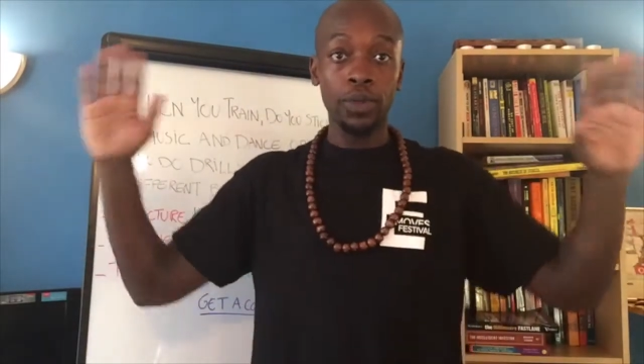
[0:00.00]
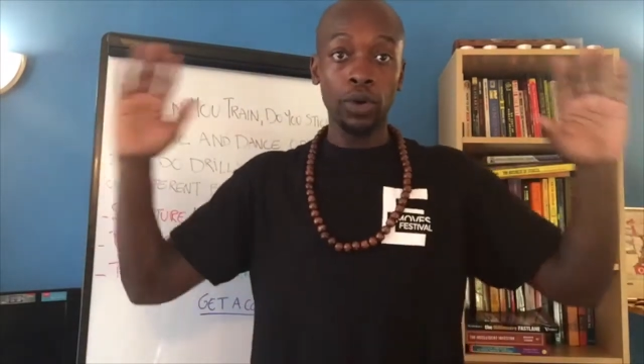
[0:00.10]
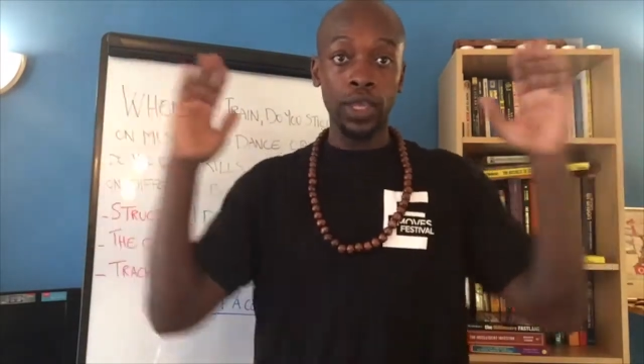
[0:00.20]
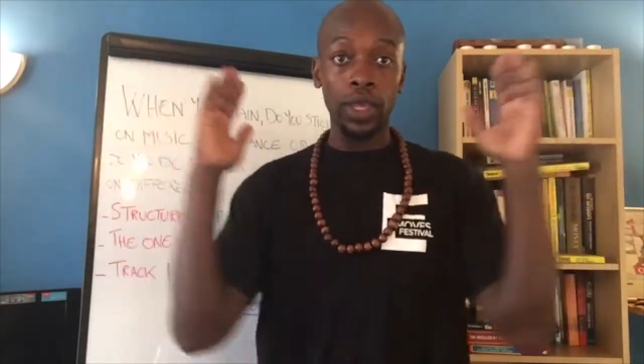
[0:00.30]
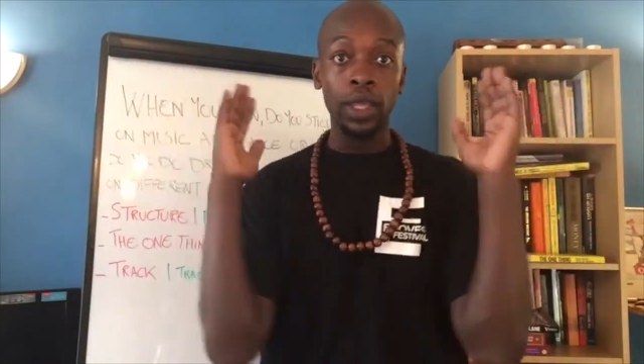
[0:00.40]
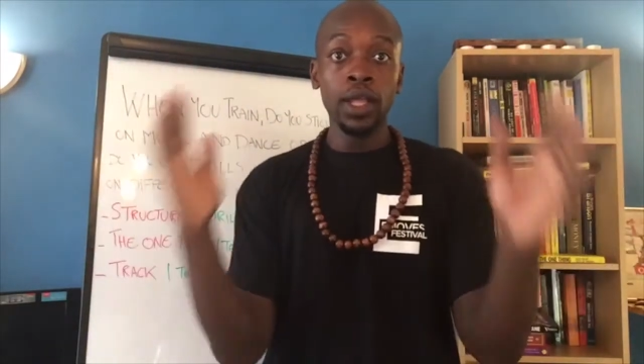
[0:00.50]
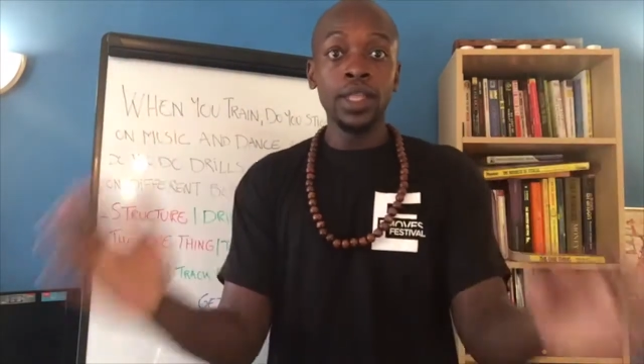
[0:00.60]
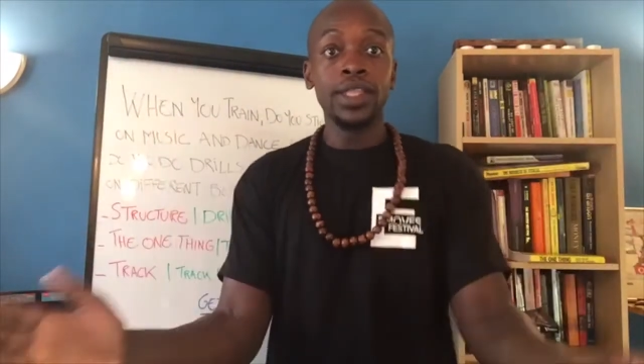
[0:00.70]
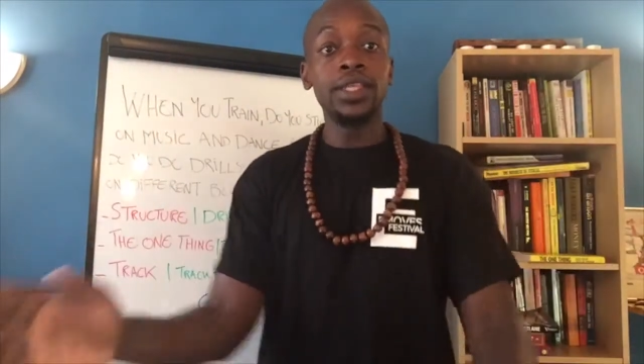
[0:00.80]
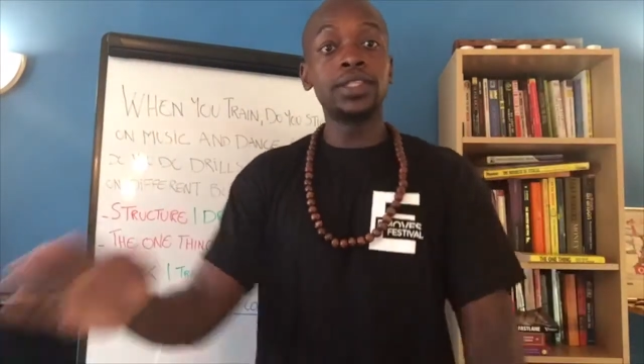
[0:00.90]
Okay,
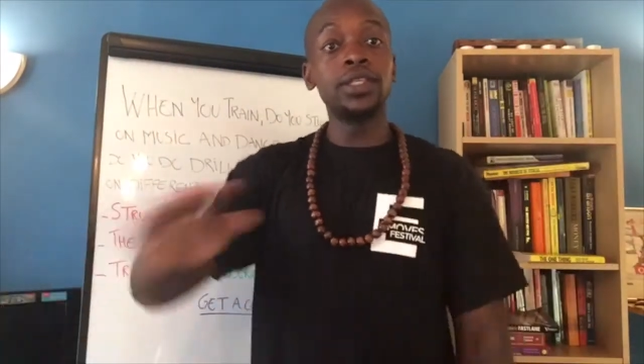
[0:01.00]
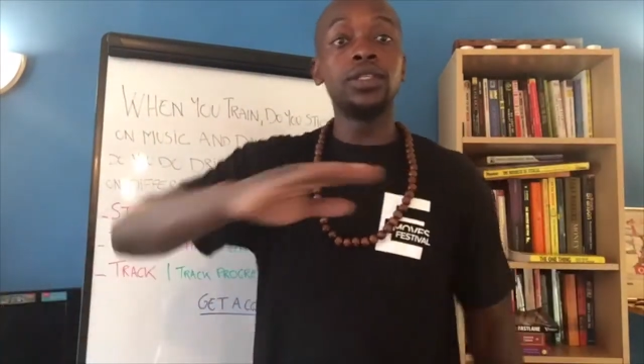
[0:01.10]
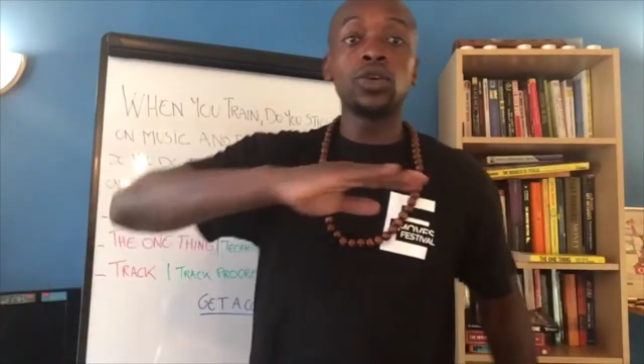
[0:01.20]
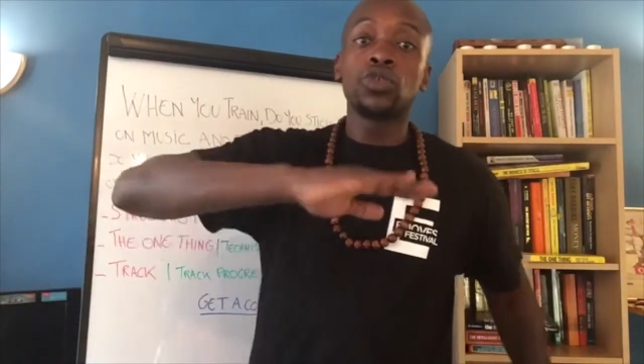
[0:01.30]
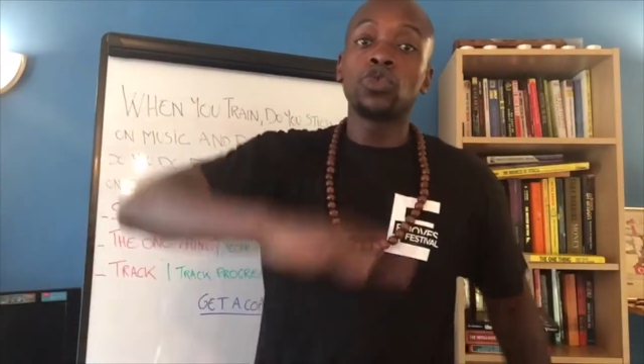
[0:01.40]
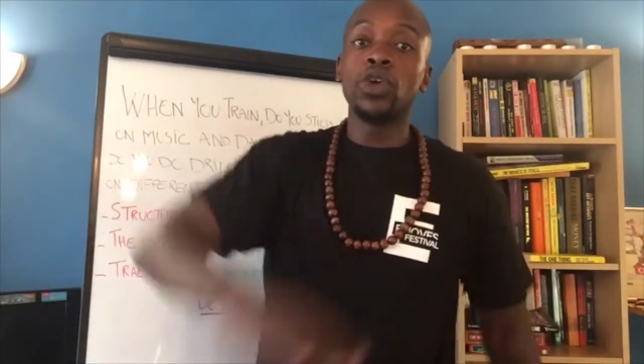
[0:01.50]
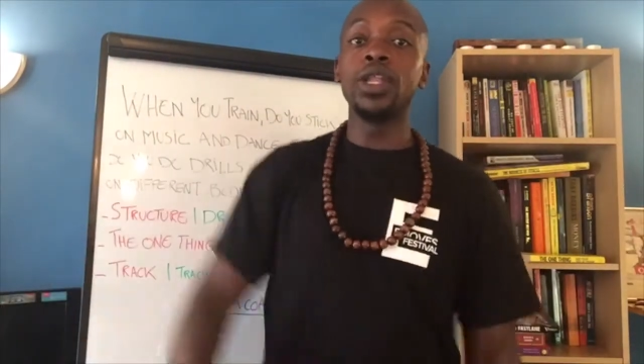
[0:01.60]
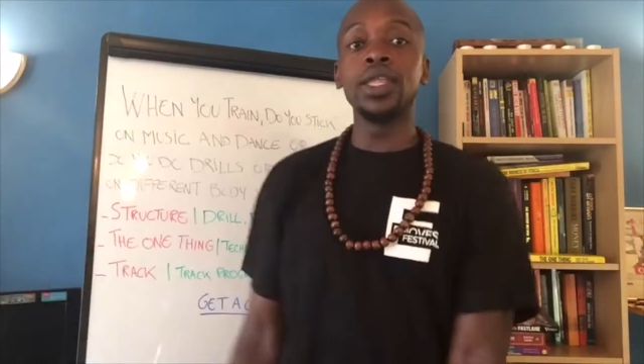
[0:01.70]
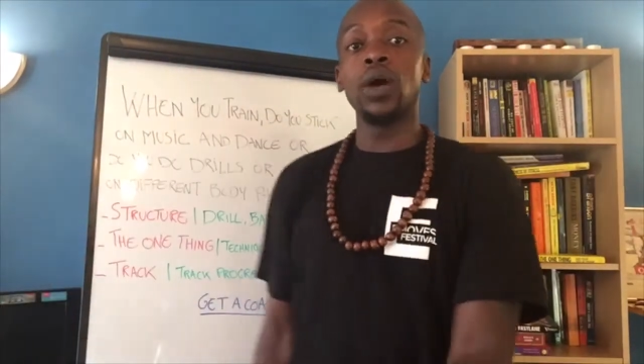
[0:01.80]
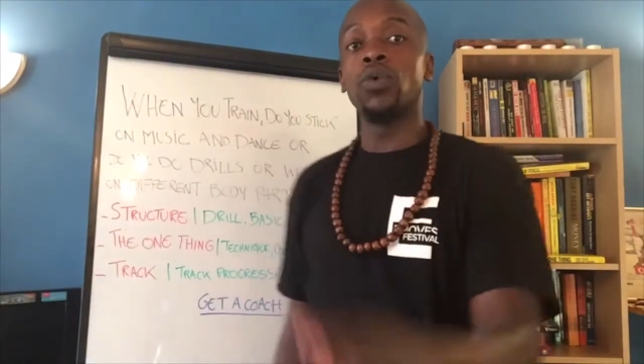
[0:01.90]
this is the
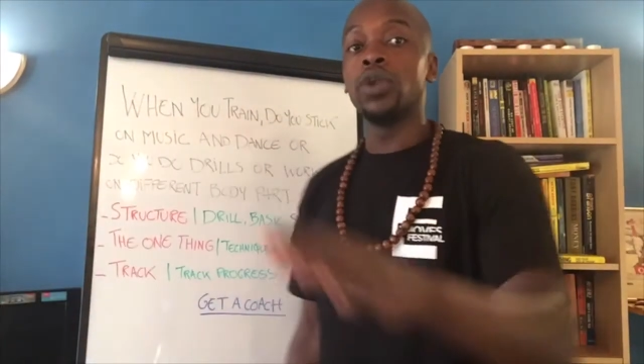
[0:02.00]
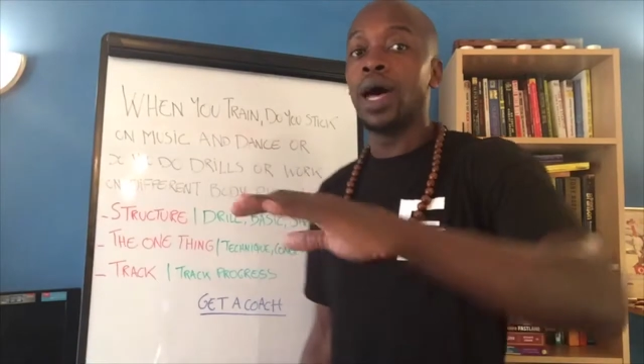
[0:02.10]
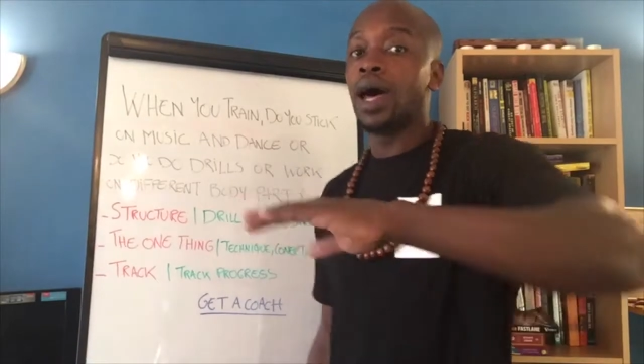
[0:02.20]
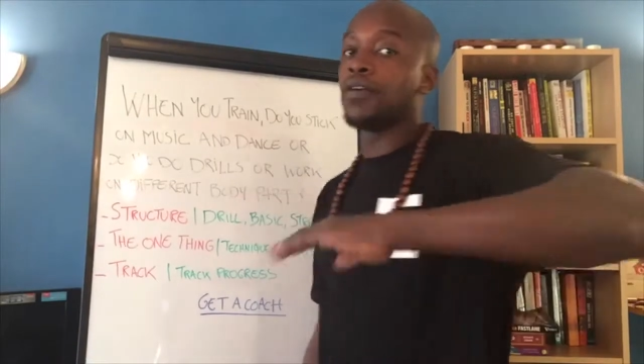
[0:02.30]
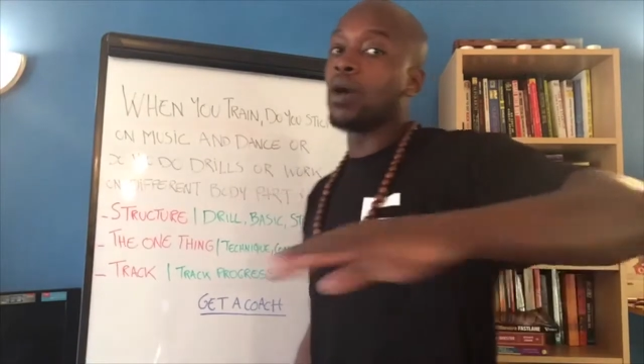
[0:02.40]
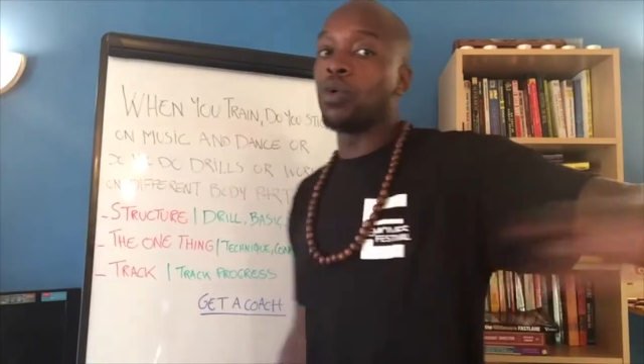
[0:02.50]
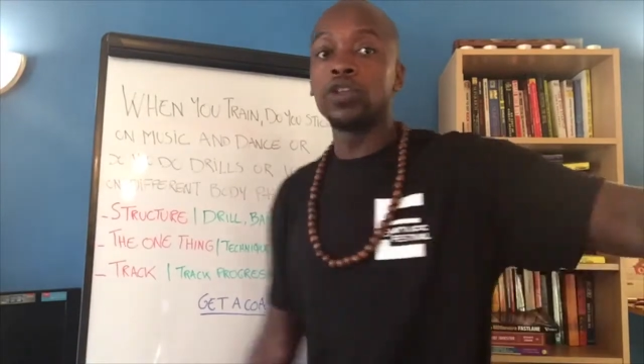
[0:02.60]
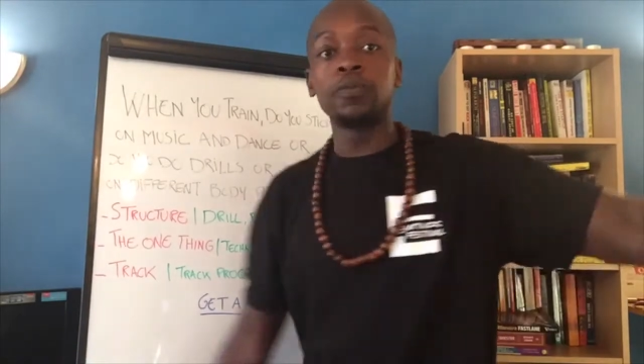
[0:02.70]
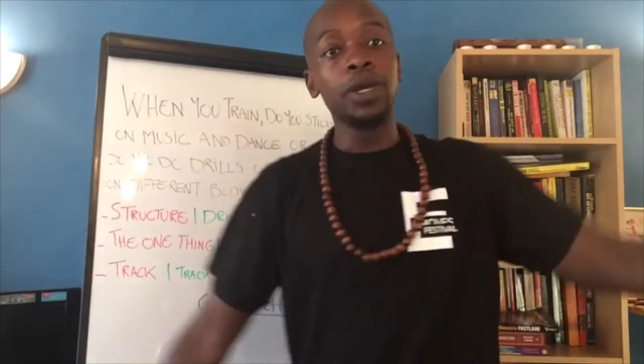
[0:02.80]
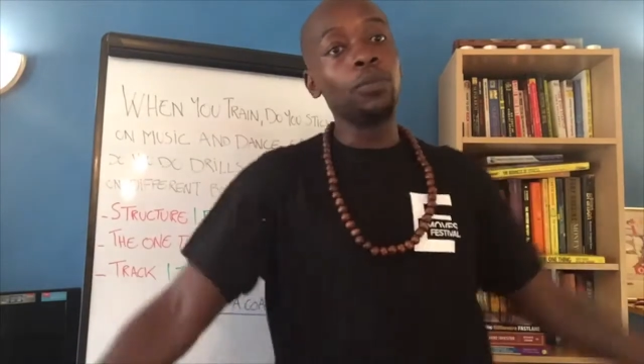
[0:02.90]
training that I want to have. I want
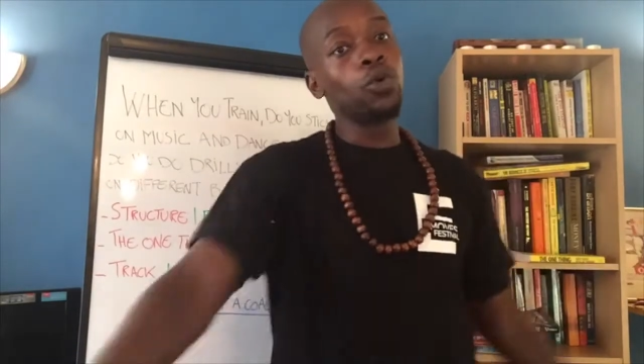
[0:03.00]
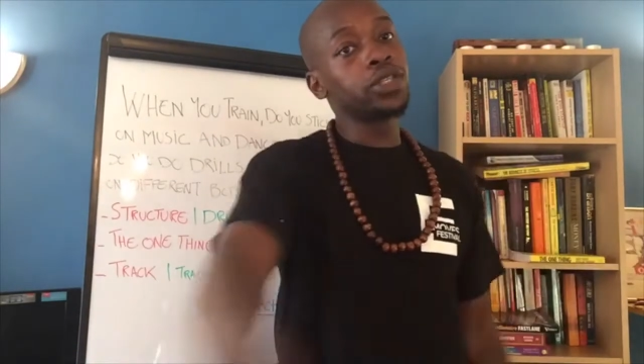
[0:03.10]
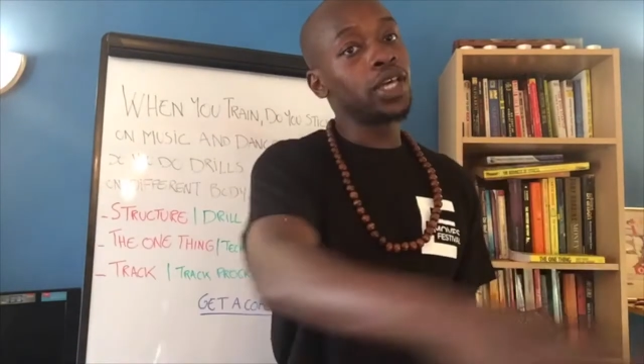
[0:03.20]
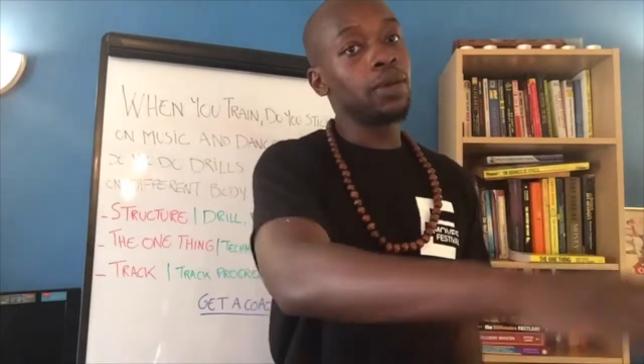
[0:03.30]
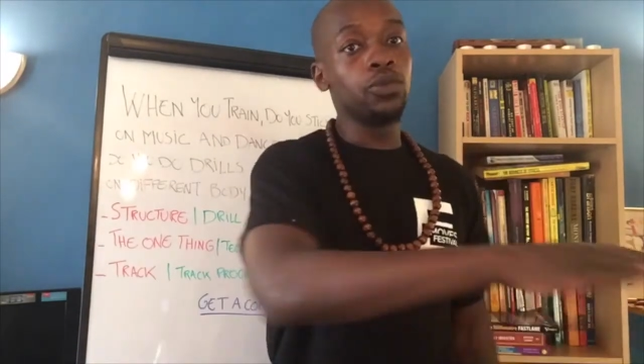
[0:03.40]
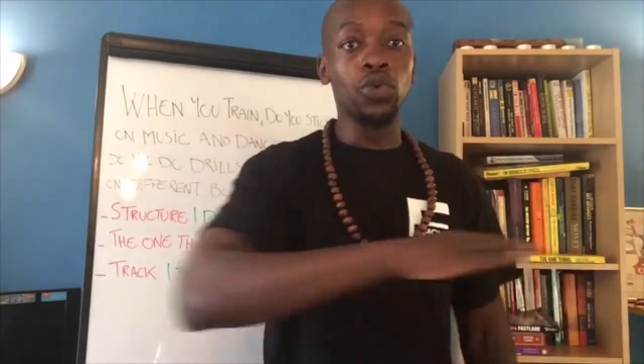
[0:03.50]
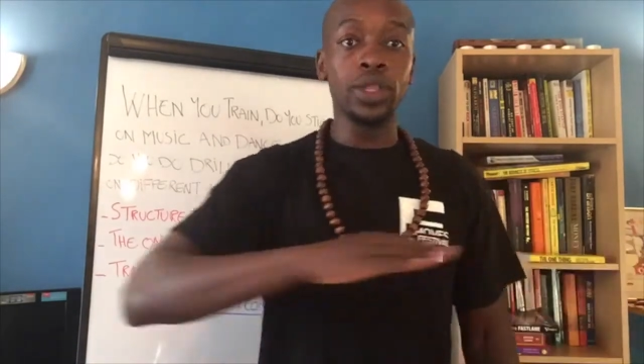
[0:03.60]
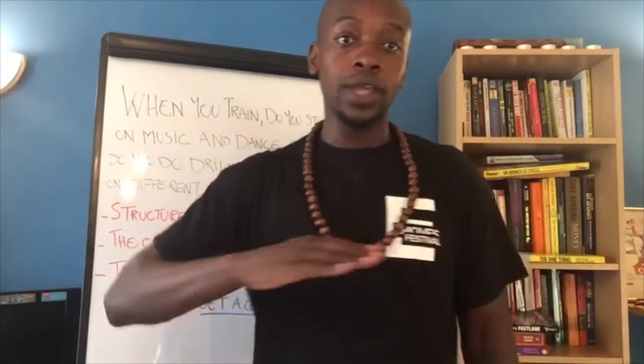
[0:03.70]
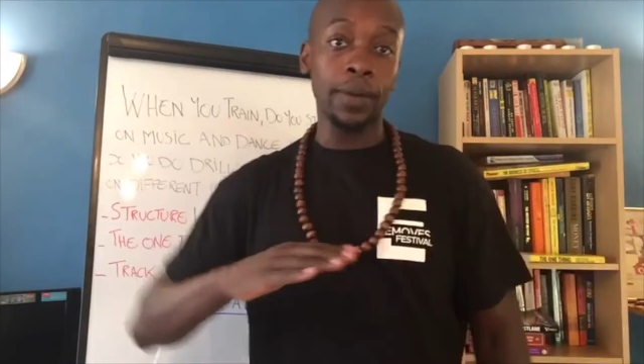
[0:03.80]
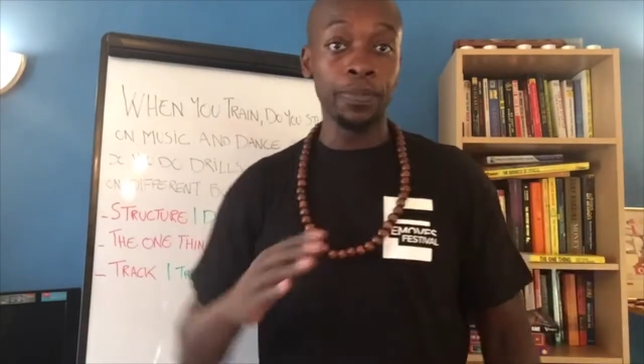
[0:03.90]
to spend more time
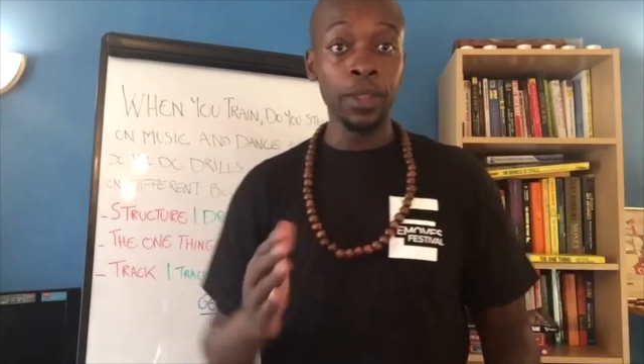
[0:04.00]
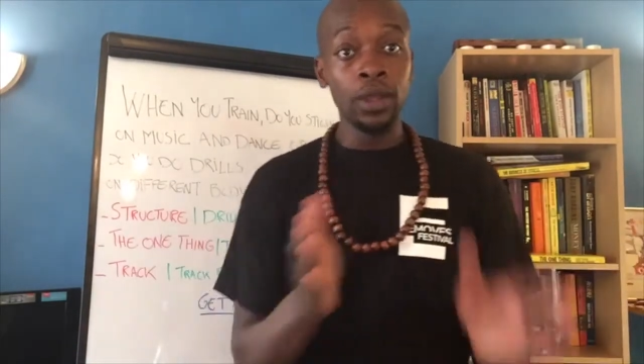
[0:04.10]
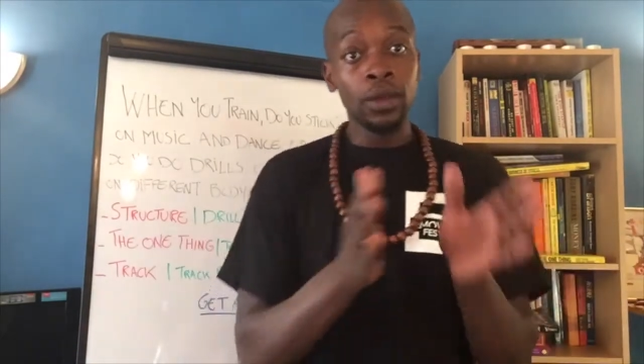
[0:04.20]
doing that.